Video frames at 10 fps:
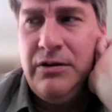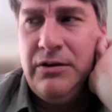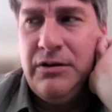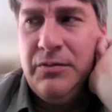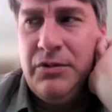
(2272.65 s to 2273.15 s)

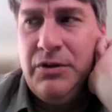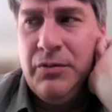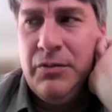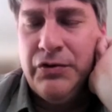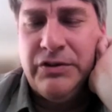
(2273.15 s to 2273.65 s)
the
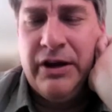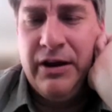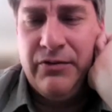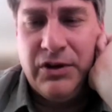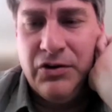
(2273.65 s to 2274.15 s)
most I
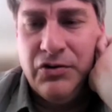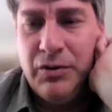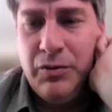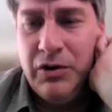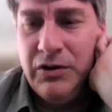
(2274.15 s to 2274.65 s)
have to
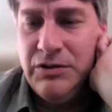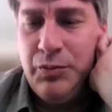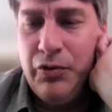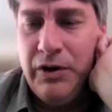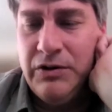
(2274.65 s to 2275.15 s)
contribute at this
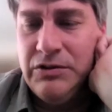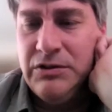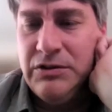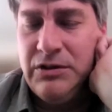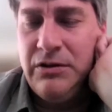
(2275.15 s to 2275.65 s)
point is
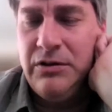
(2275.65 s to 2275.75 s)
just